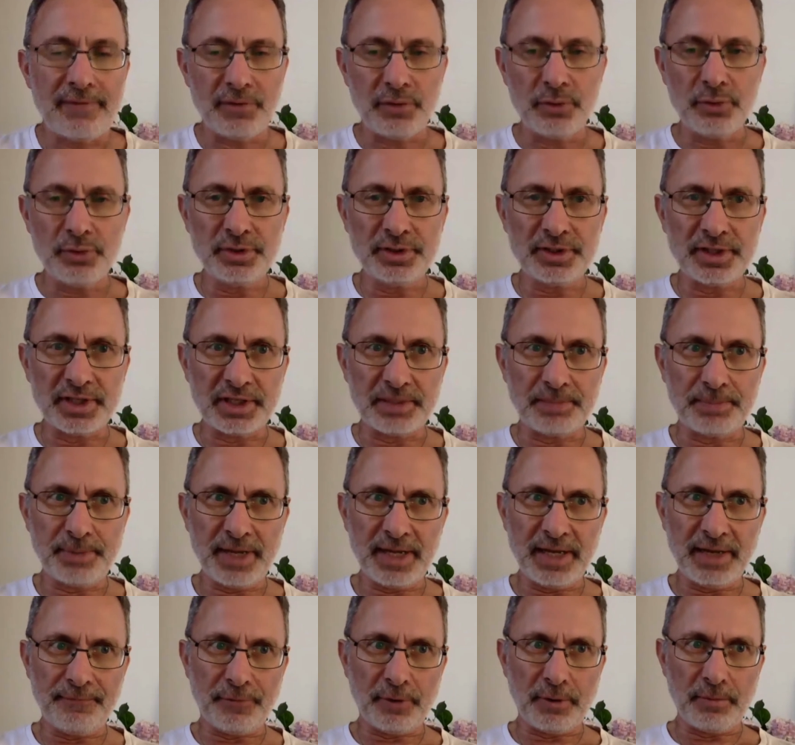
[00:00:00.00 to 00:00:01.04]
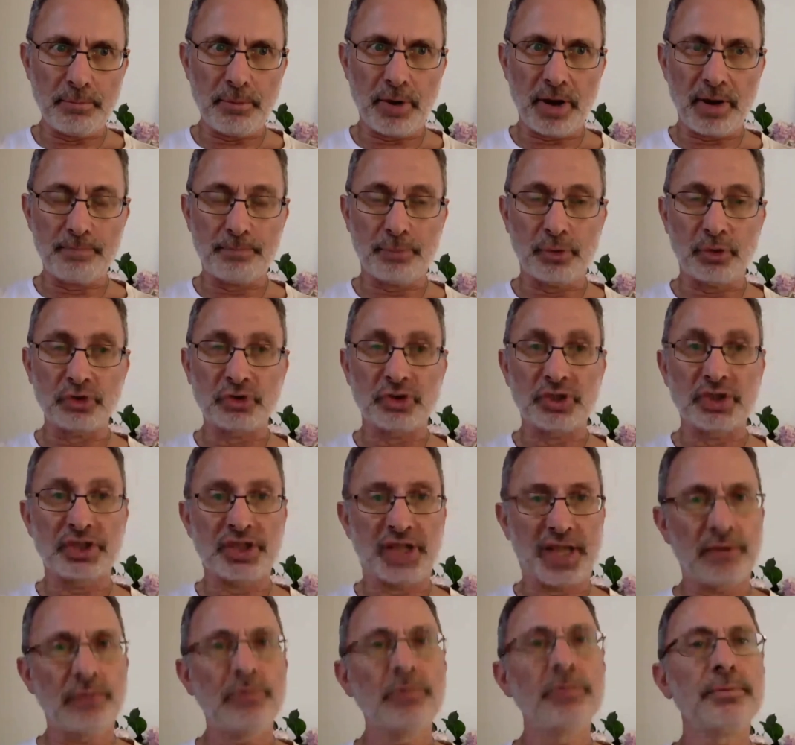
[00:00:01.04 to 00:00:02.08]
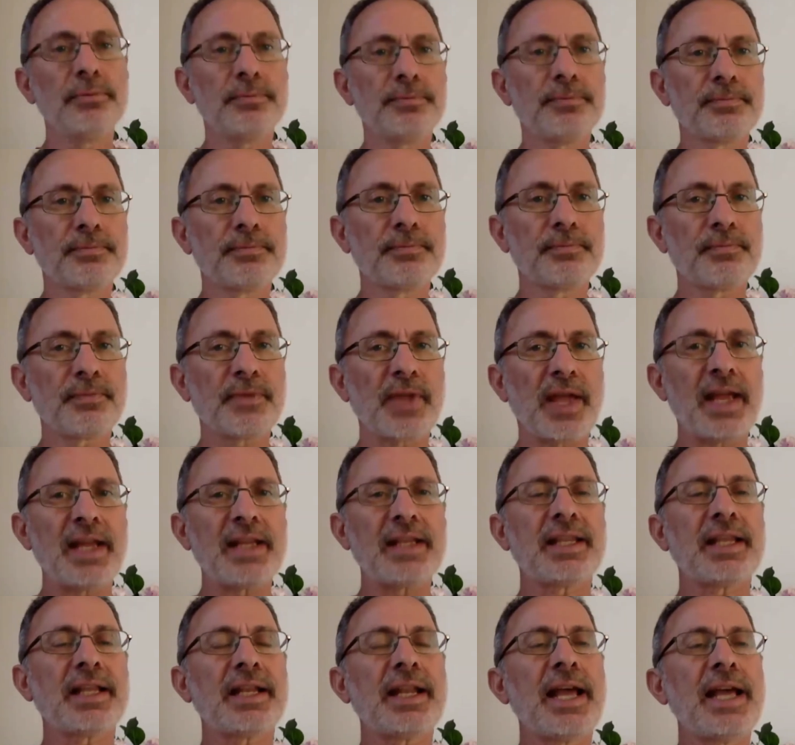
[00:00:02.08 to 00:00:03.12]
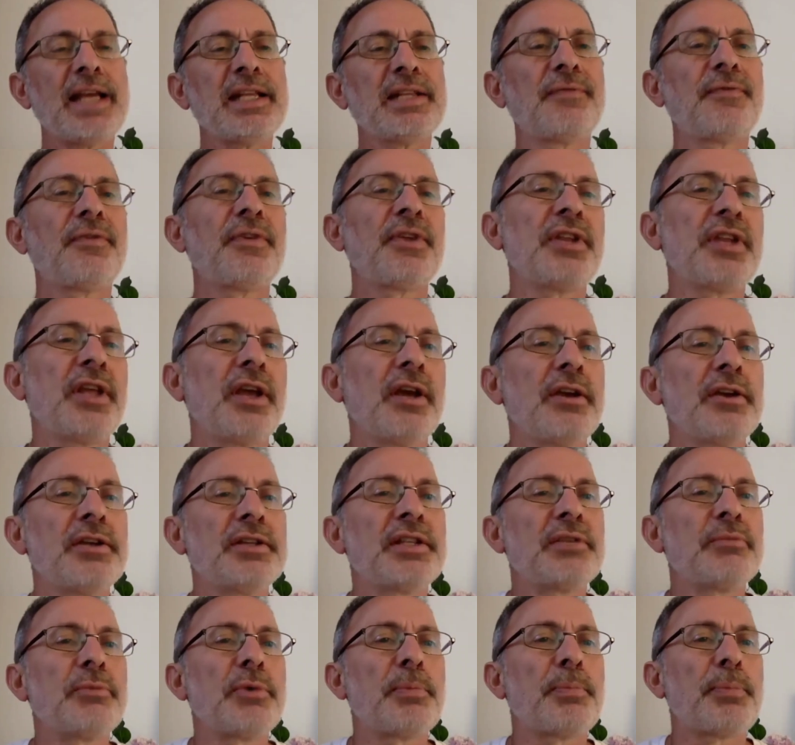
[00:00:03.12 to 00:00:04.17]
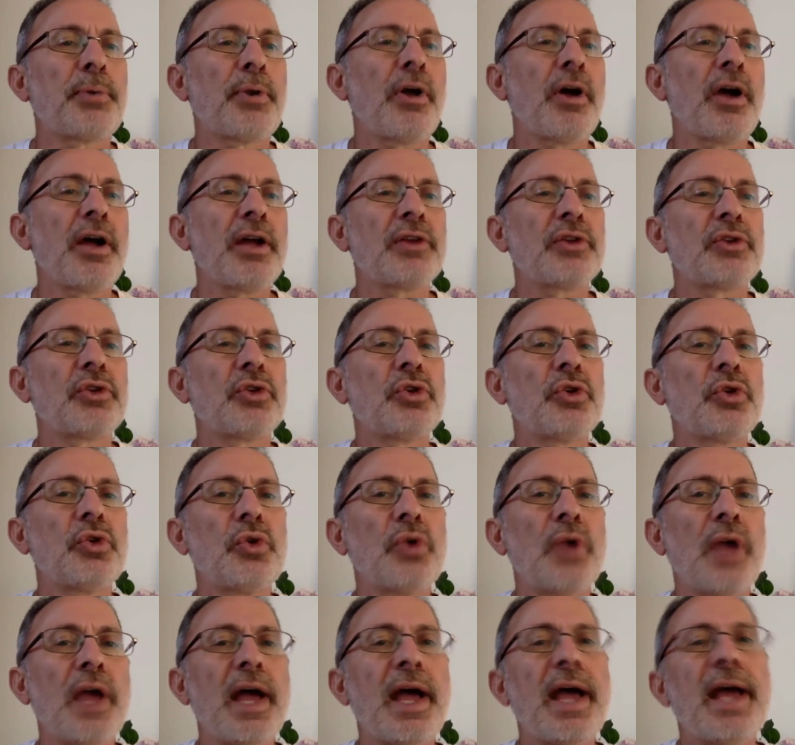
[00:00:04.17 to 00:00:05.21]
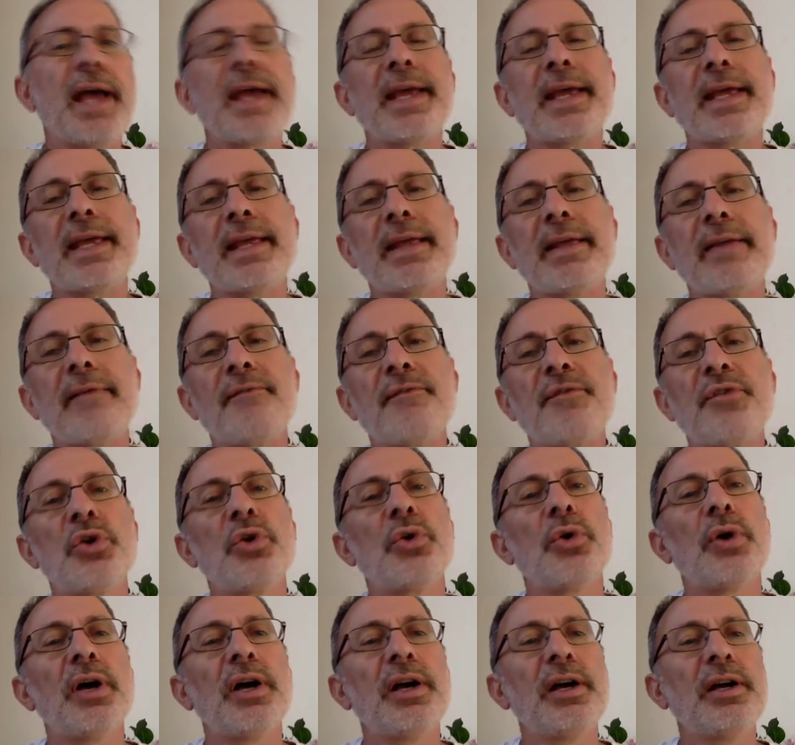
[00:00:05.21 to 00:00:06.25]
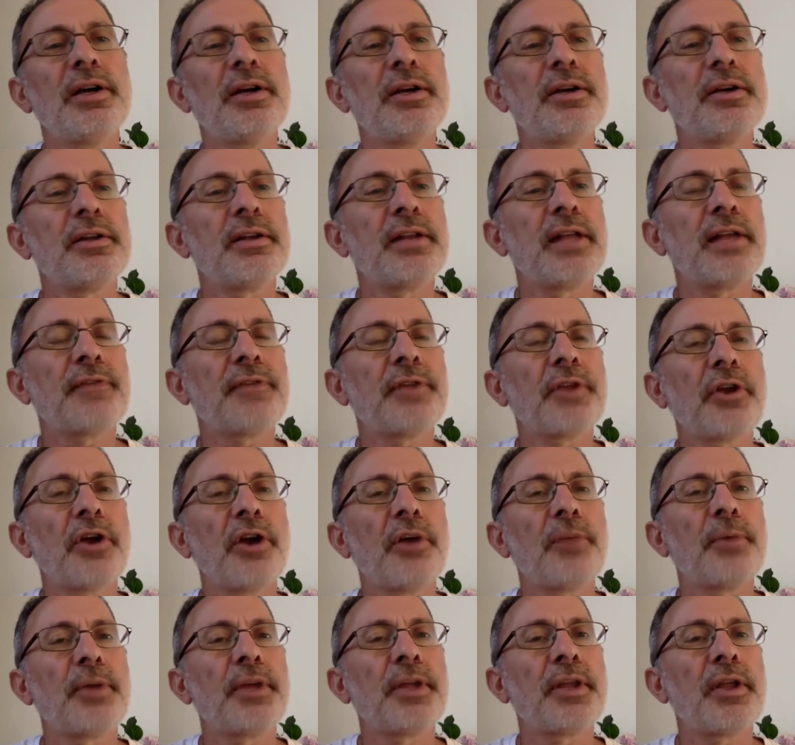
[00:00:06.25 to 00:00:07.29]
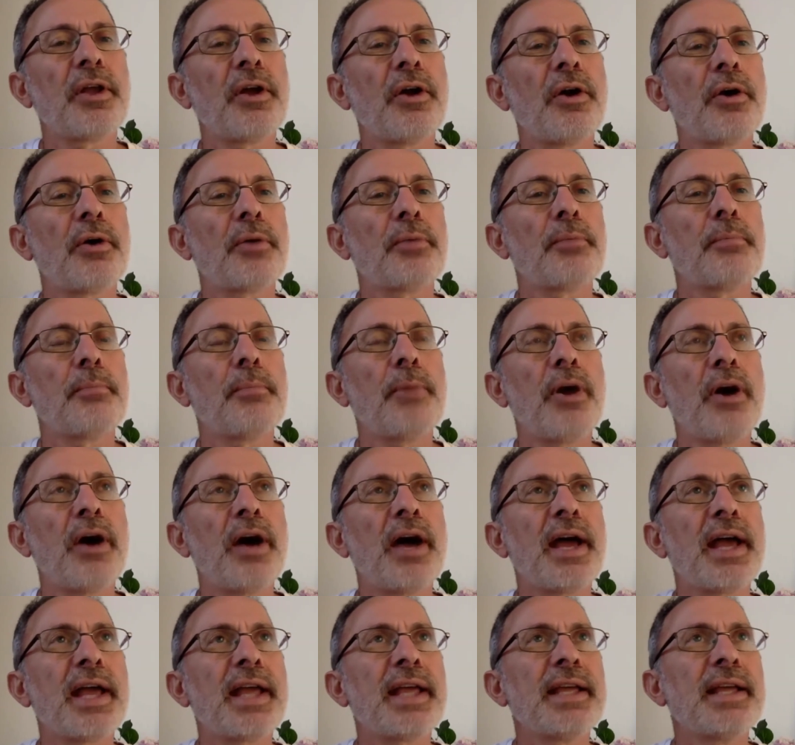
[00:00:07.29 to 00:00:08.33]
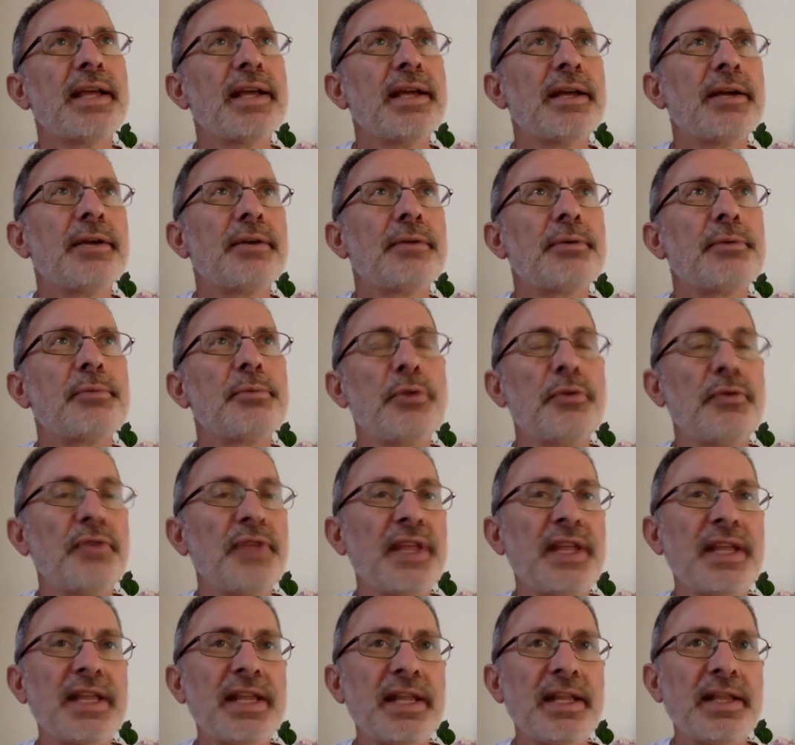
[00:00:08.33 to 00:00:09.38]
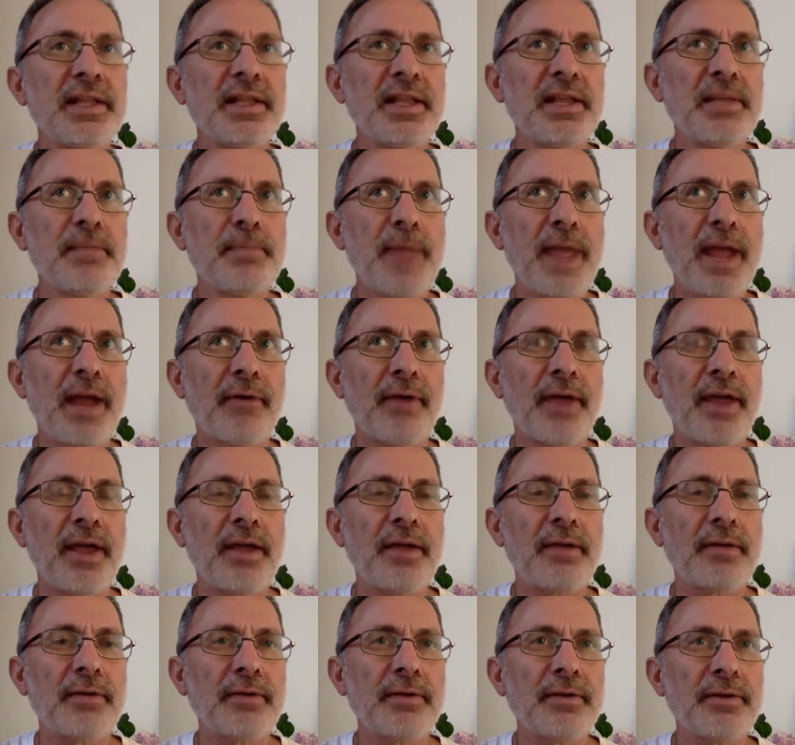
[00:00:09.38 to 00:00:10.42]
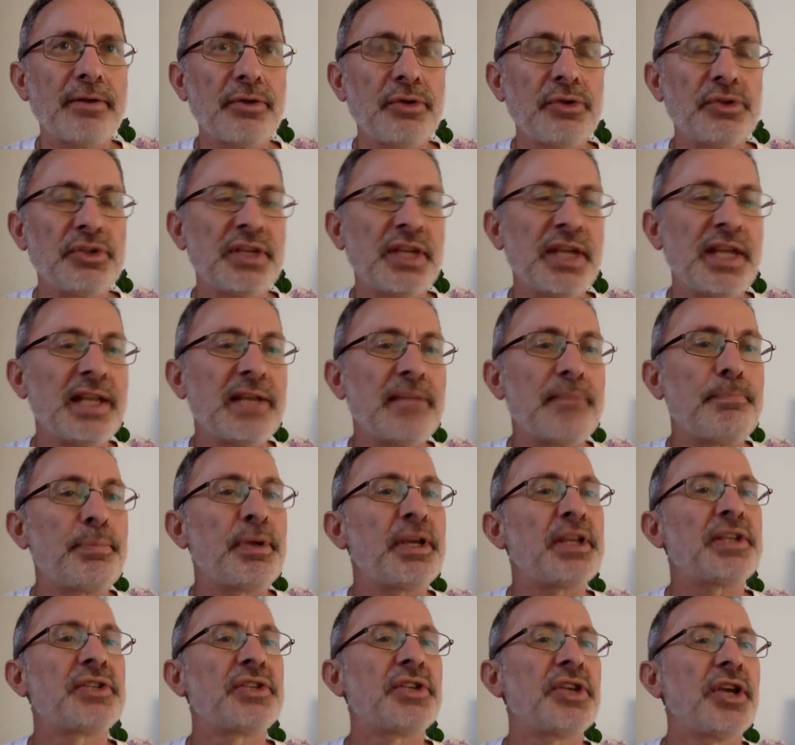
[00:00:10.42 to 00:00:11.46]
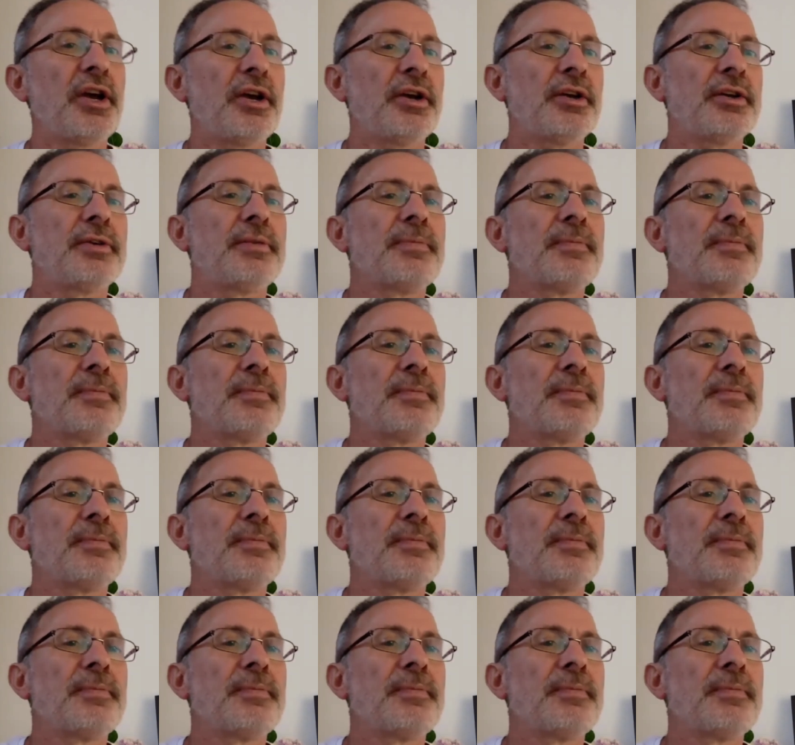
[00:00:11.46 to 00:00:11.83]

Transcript: viewers, it's Peter from My Bonzer Channel, and today's video is in reply to a viewer who left a comment on my removing the background using InPixio.